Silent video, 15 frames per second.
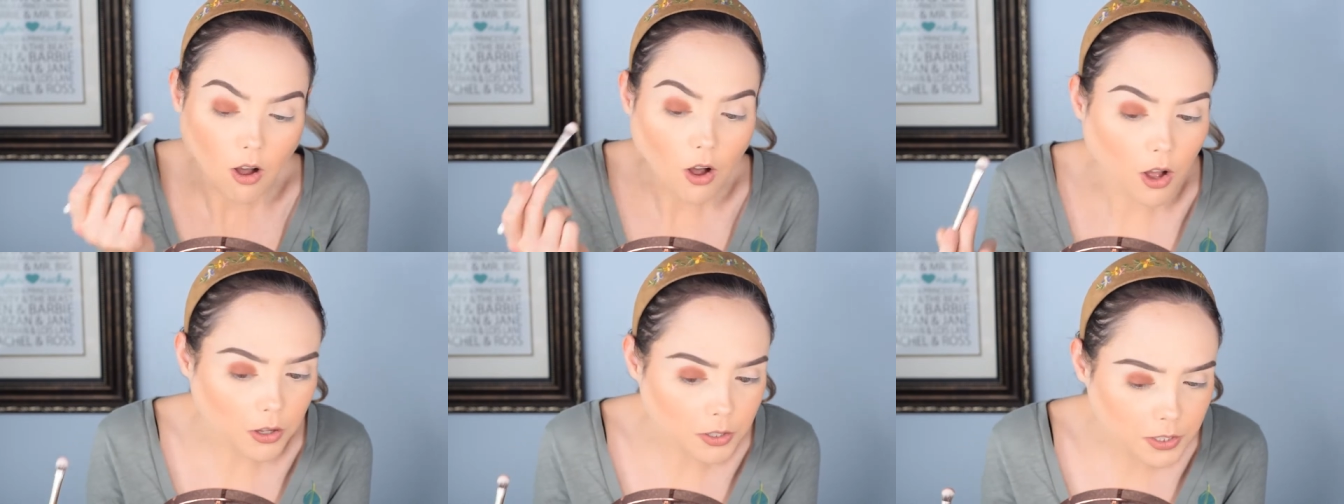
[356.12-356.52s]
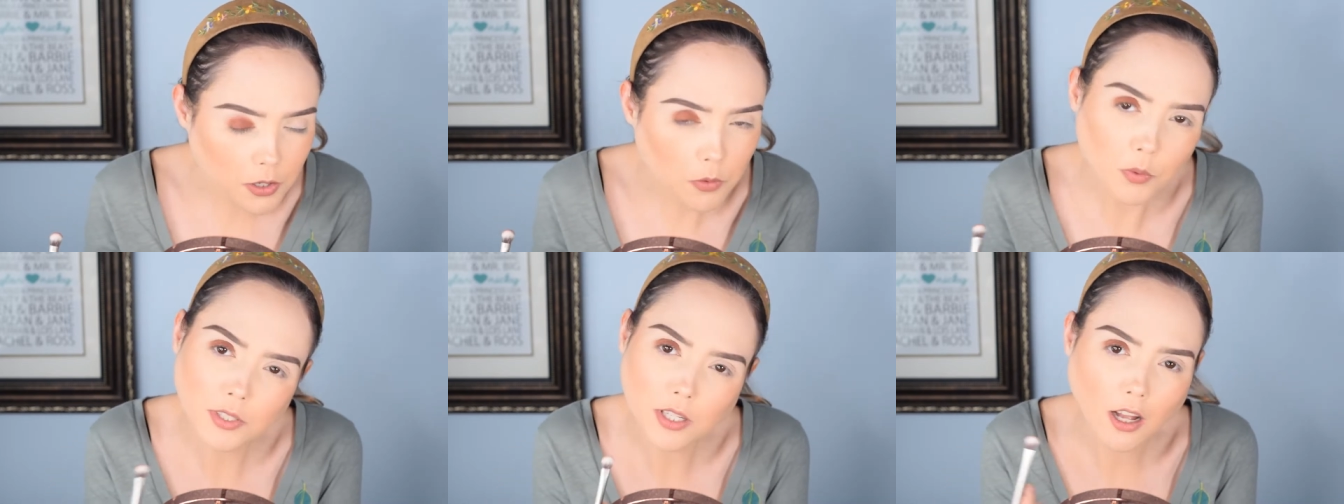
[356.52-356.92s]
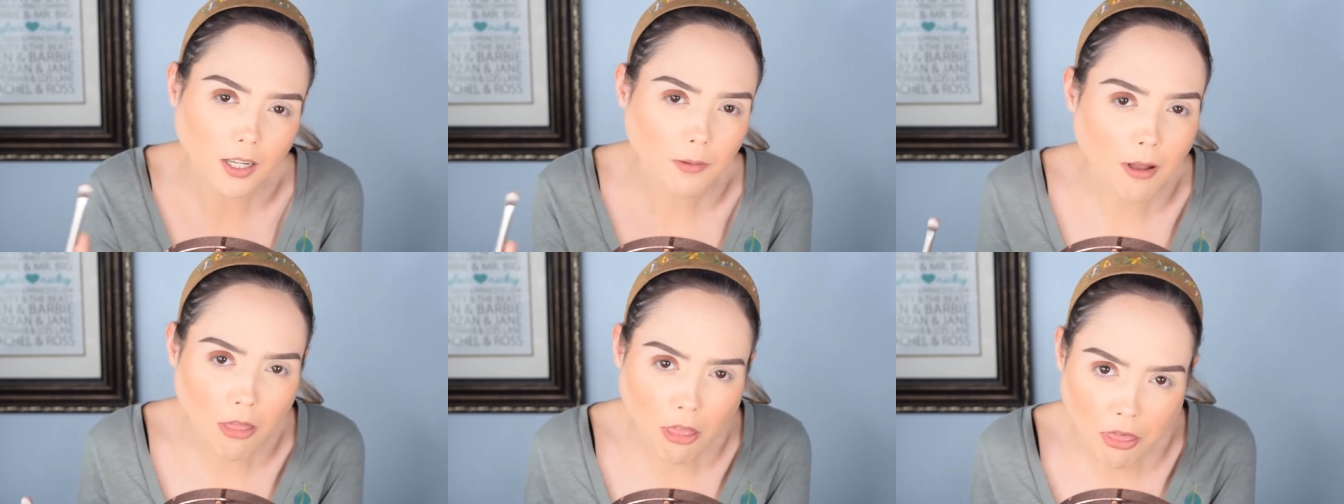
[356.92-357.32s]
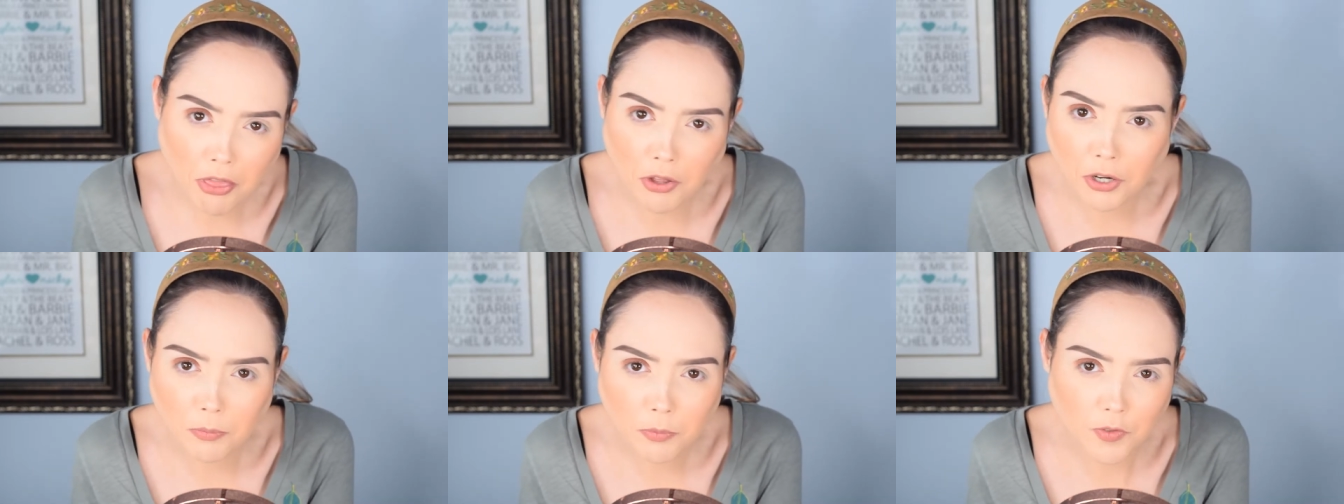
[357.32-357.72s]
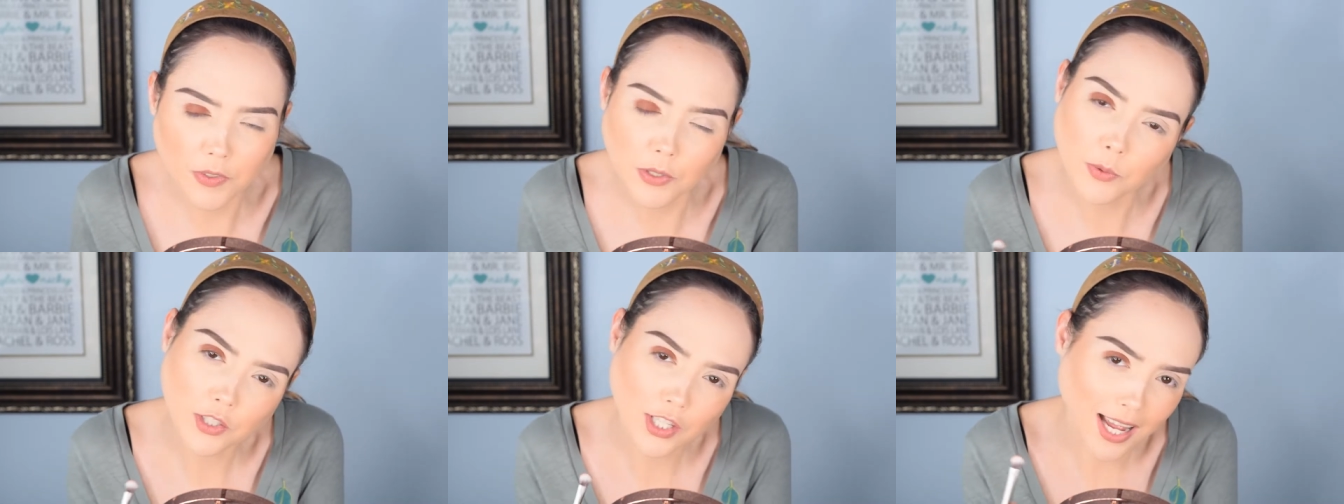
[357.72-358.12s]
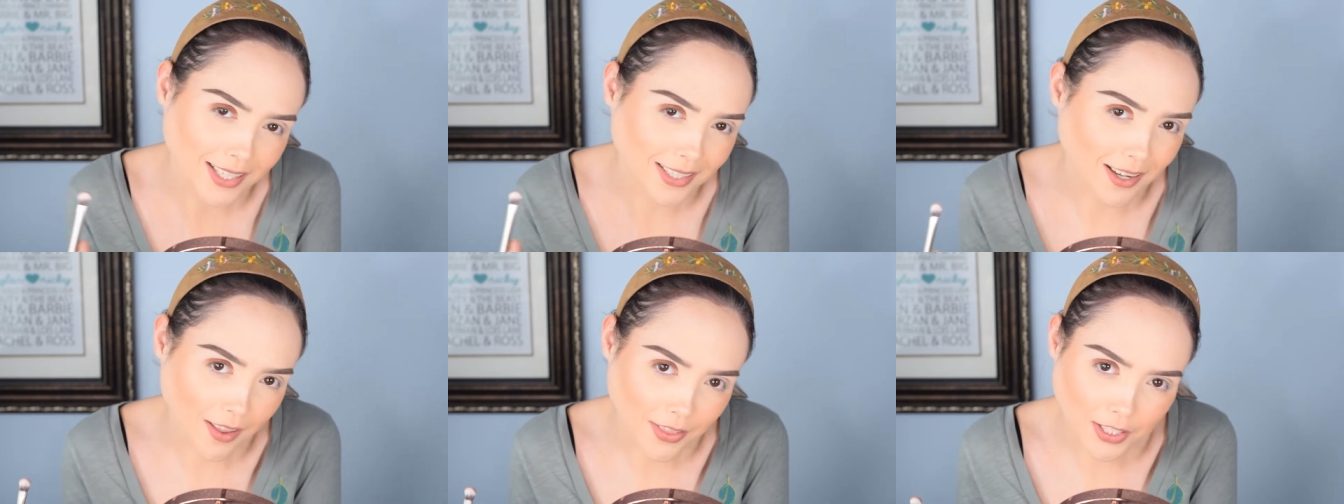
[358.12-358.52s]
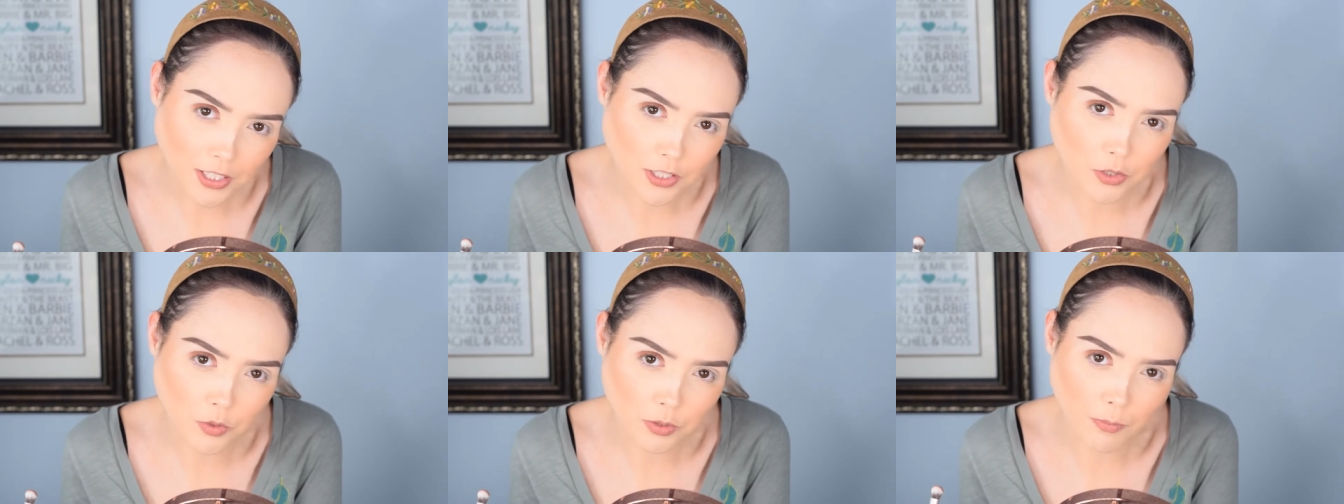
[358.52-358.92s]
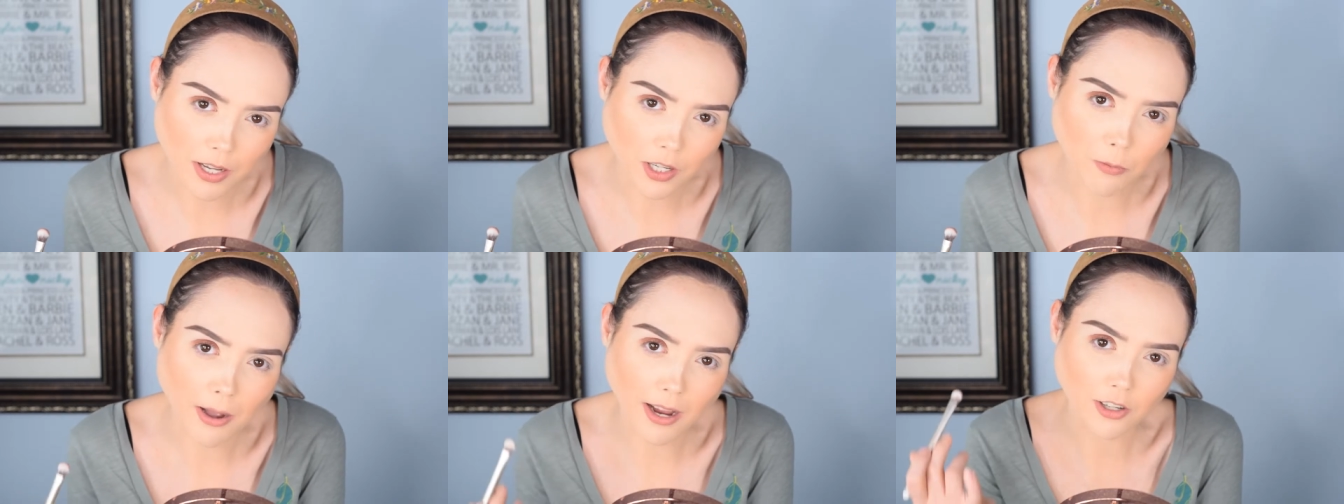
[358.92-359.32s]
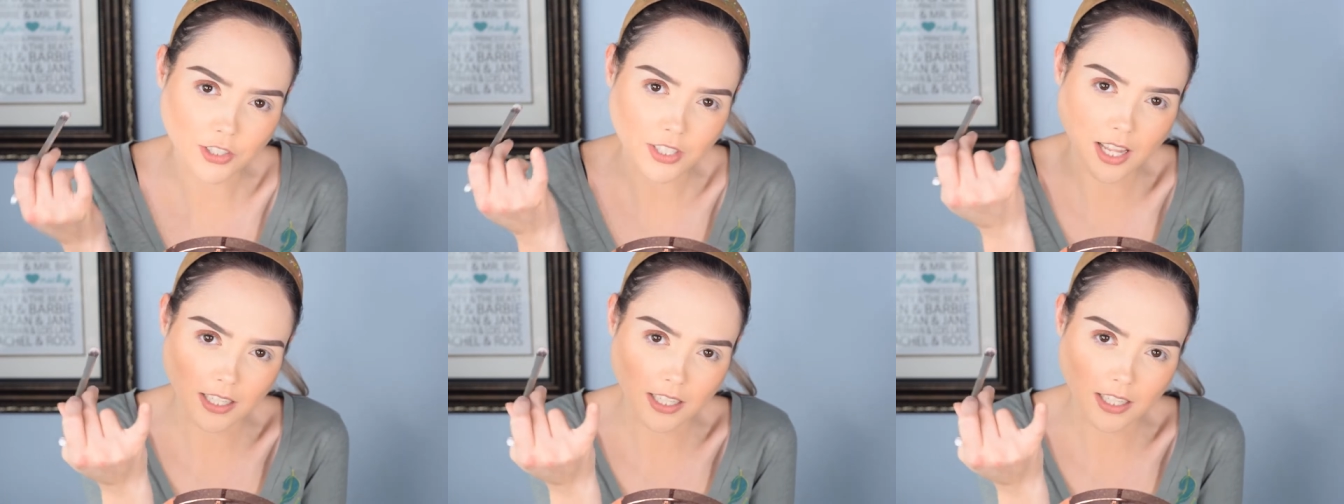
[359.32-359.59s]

Also, we'll talk about the third movie, which had nothing to do with Michael Myers.